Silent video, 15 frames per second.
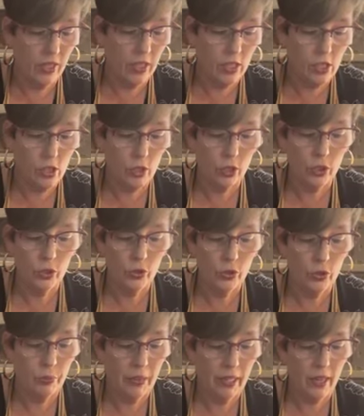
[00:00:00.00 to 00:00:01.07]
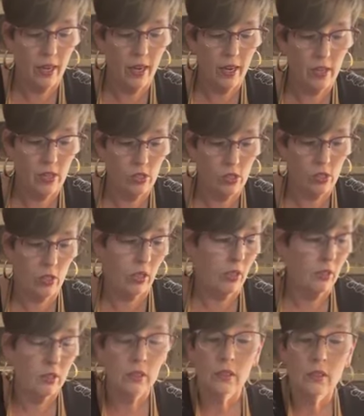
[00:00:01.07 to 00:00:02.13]
Nothing is glued
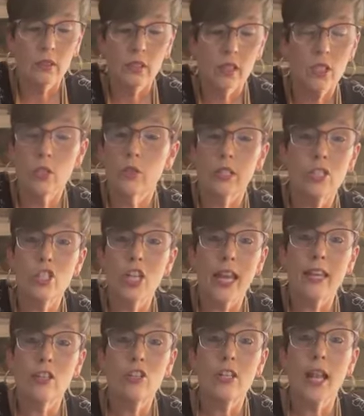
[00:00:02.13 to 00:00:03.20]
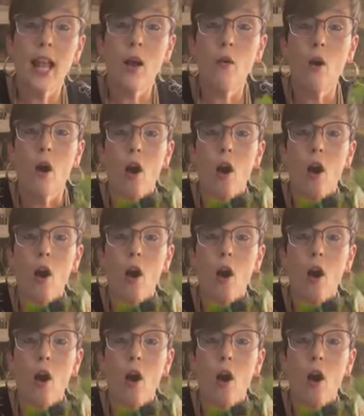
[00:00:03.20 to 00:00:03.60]
because you can change it